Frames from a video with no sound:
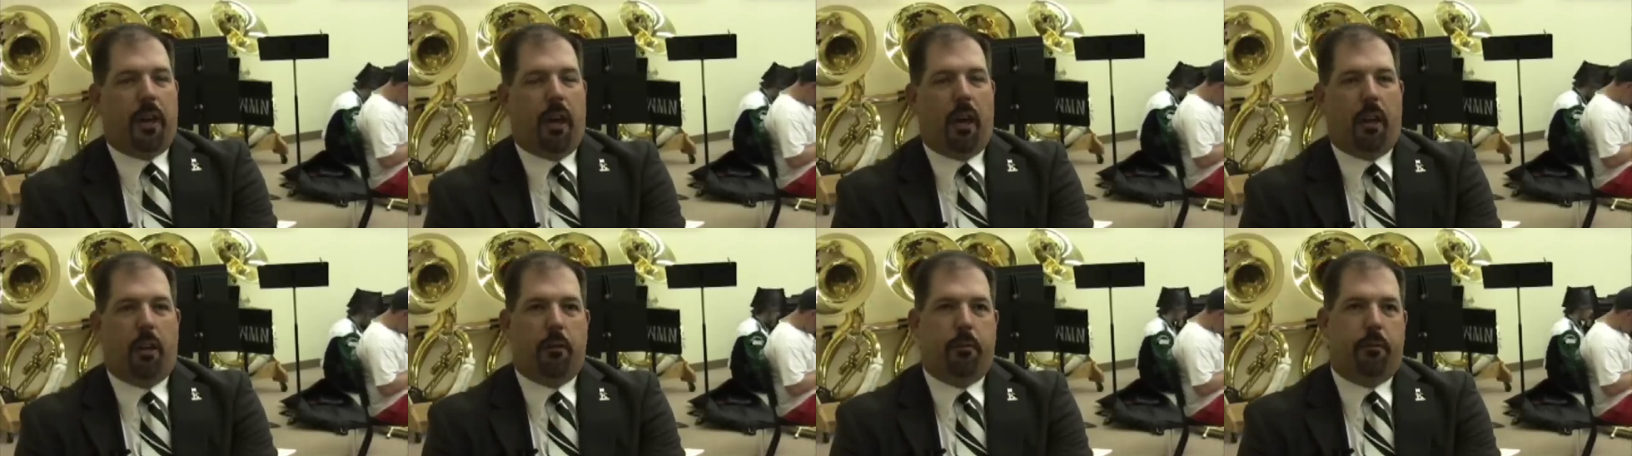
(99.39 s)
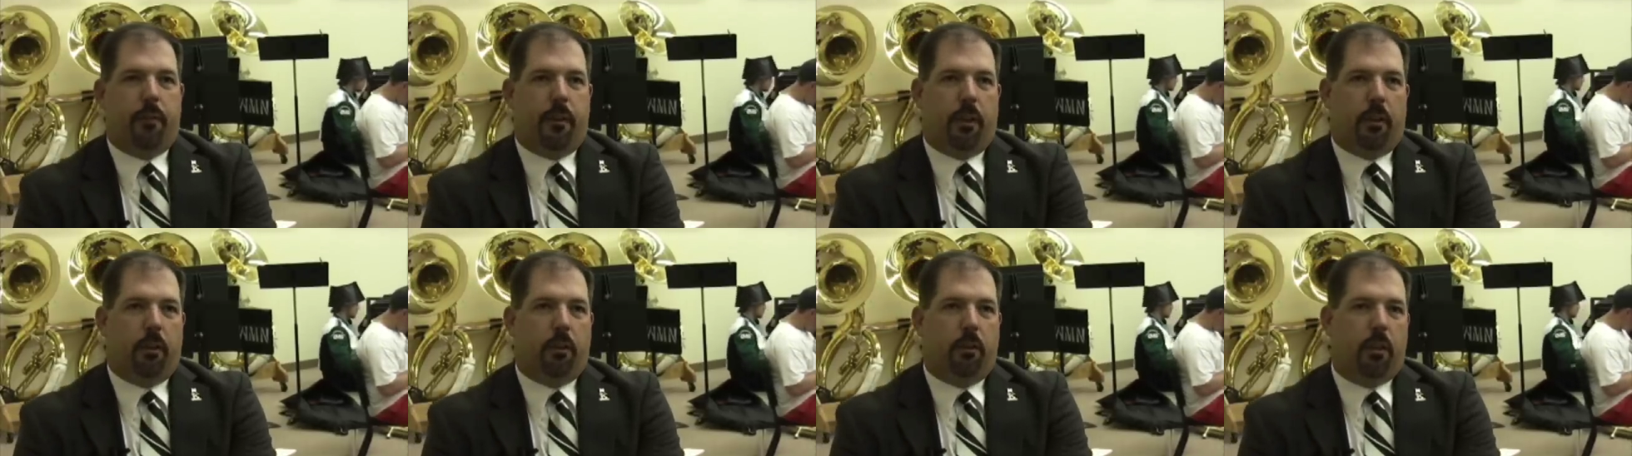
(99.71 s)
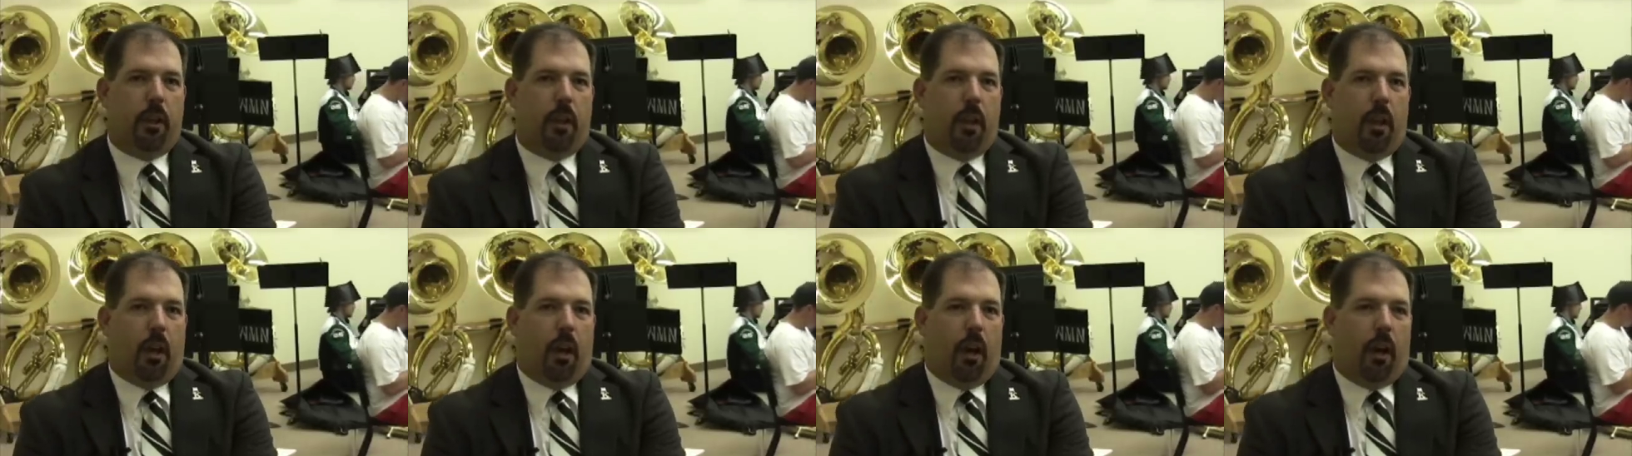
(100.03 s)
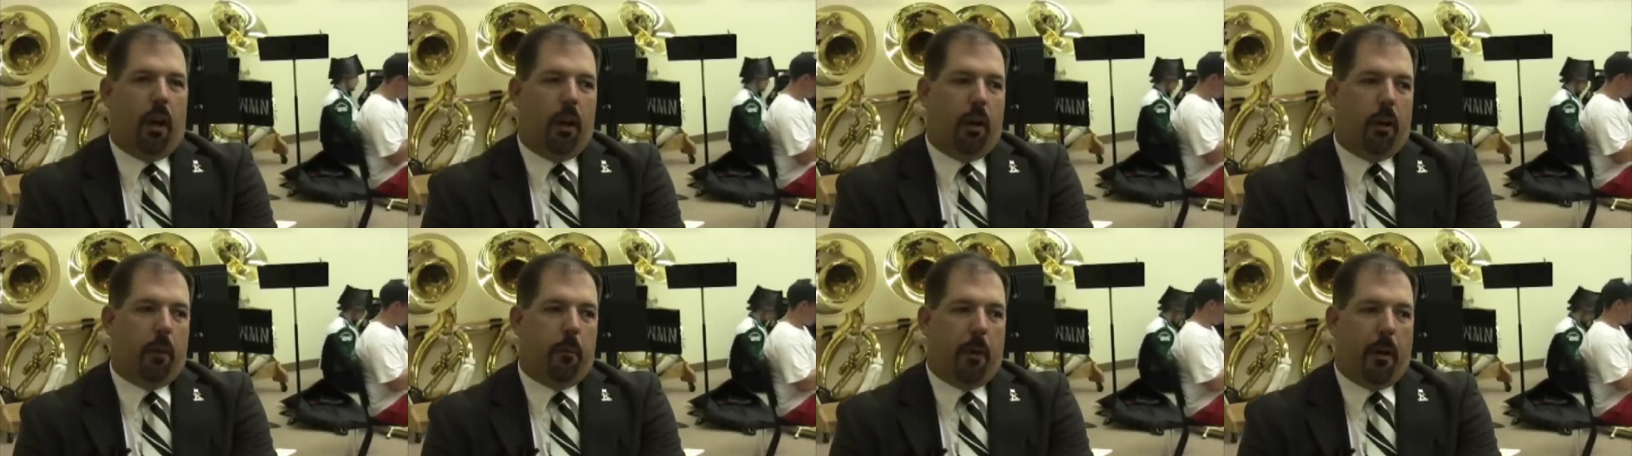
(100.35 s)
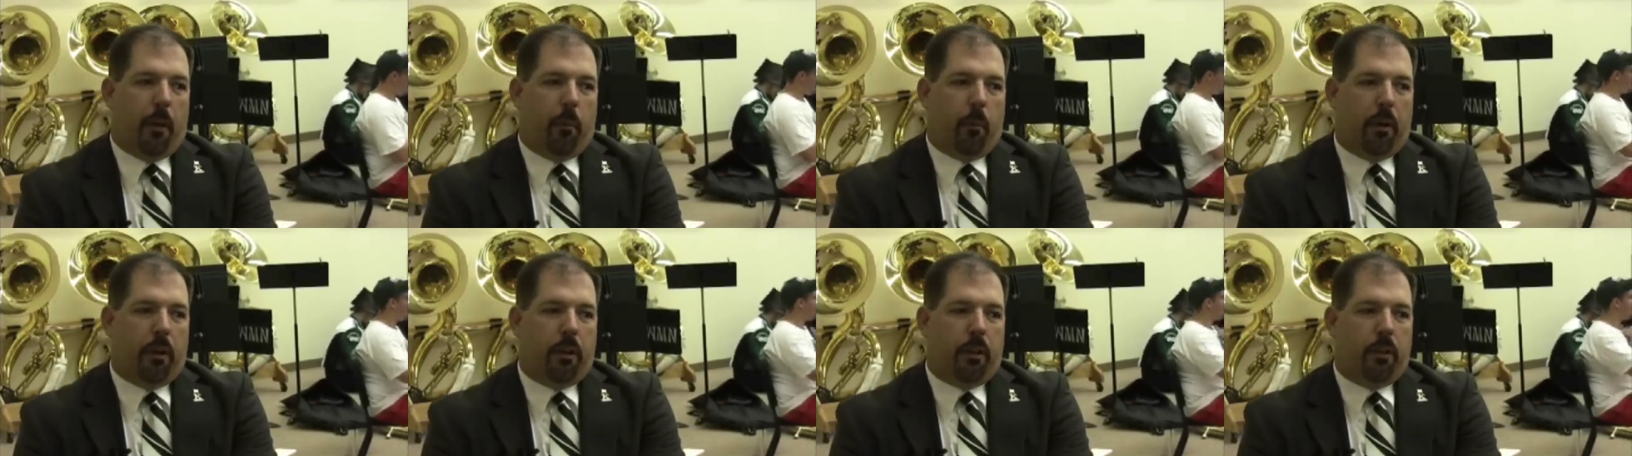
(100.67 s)
down the field,
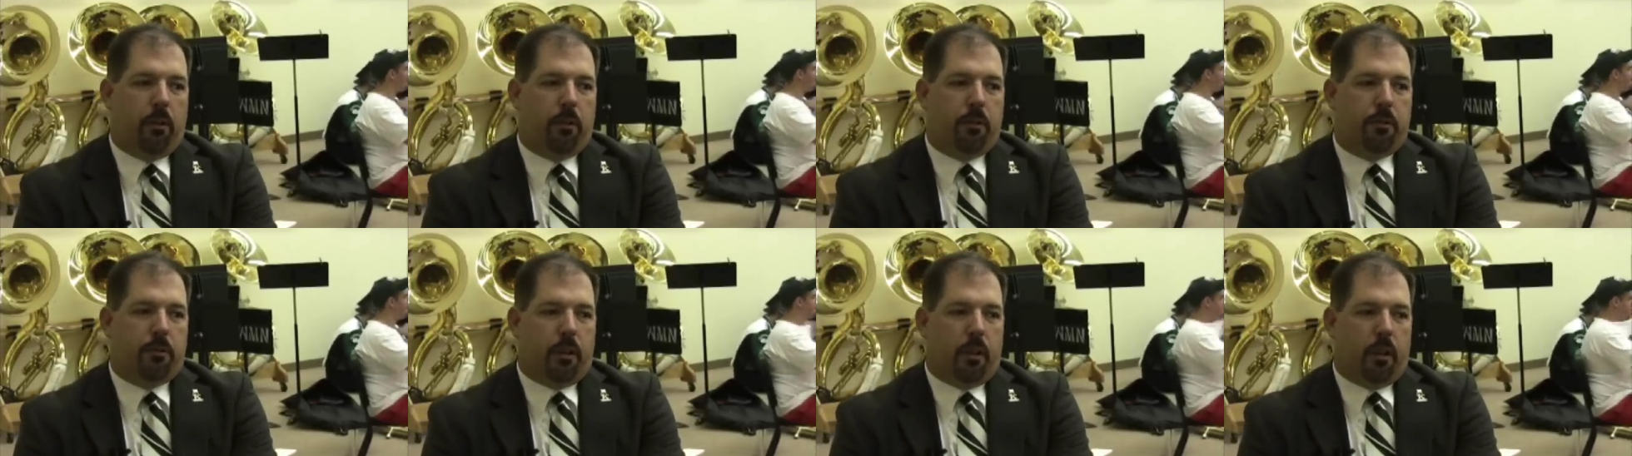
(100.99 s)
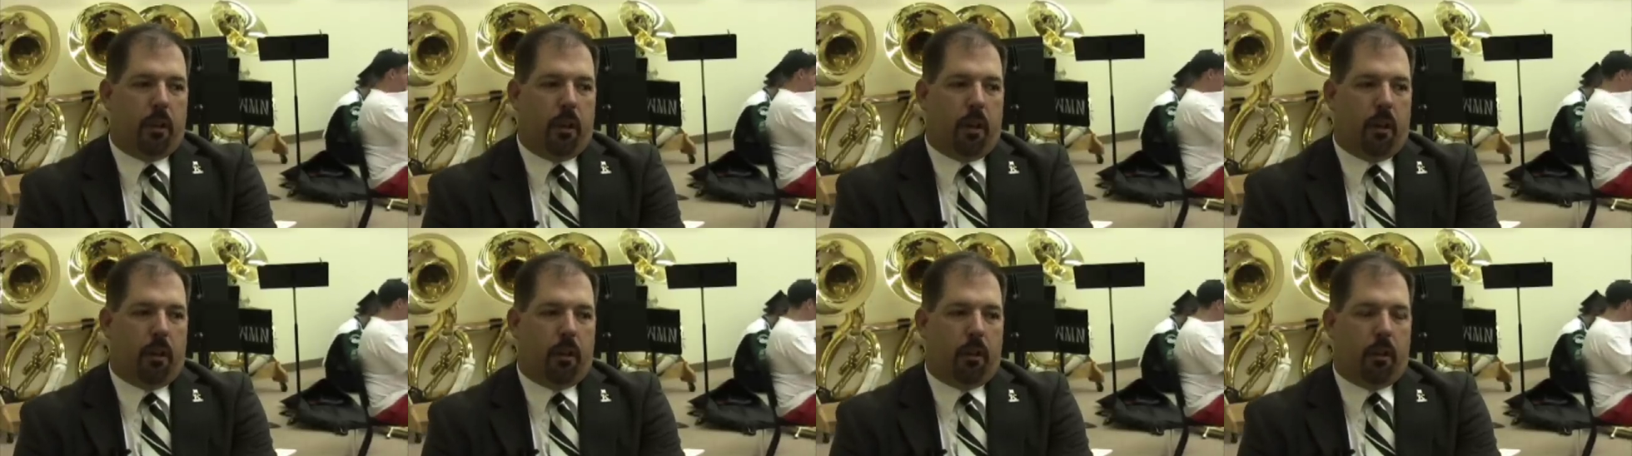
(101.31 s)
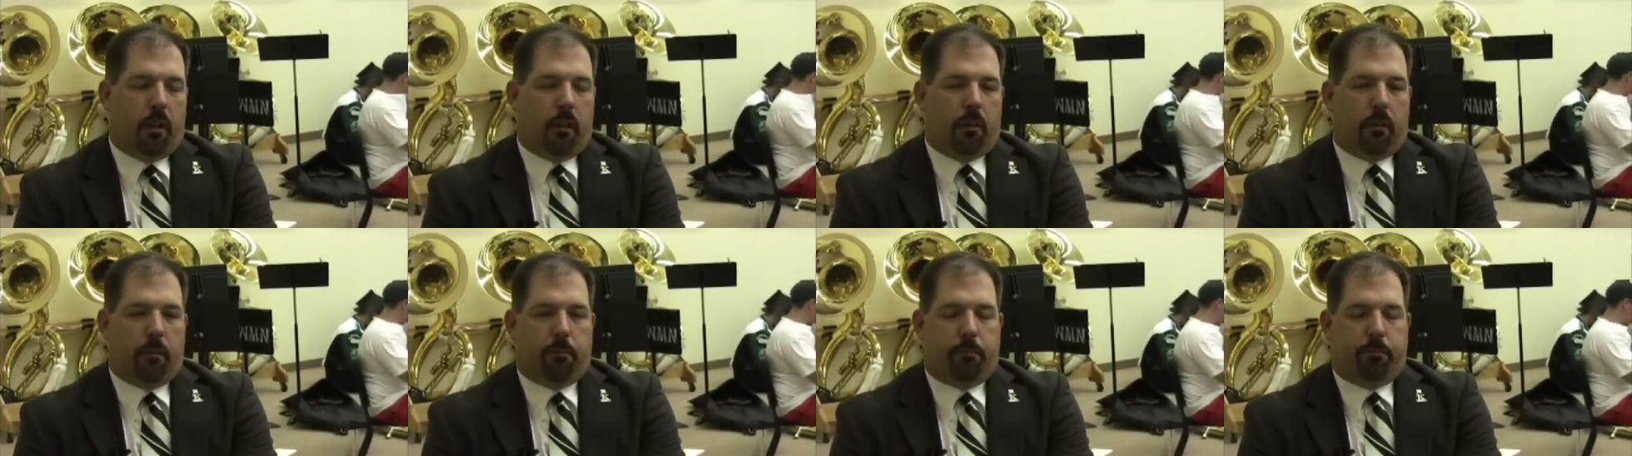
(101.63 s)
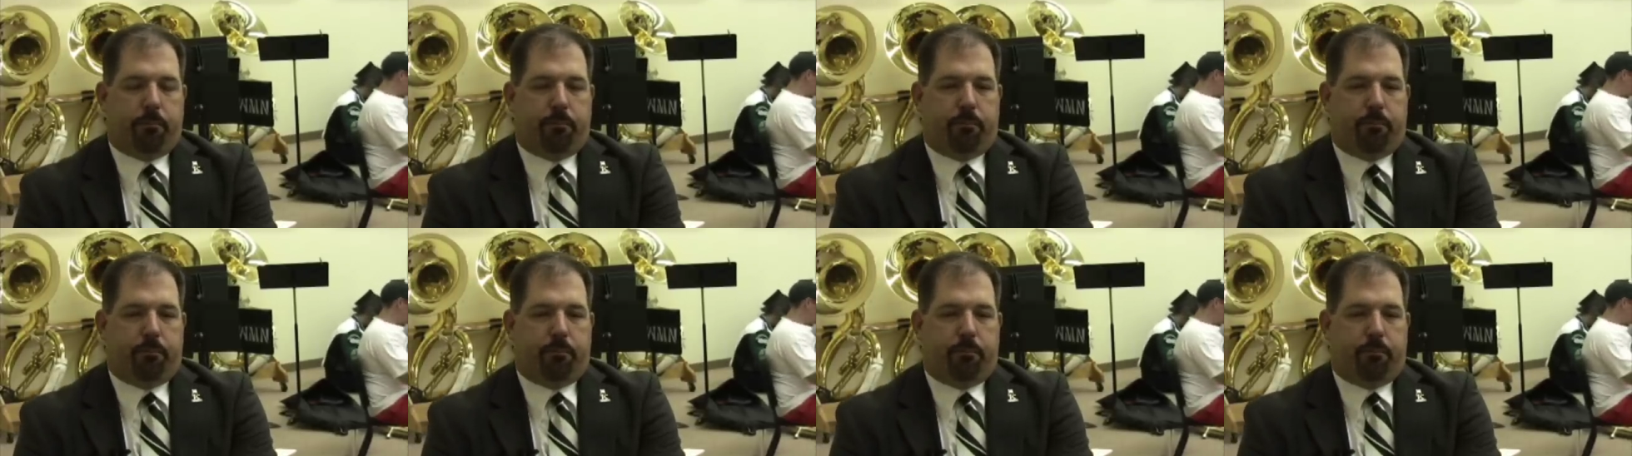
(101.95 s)
and we use a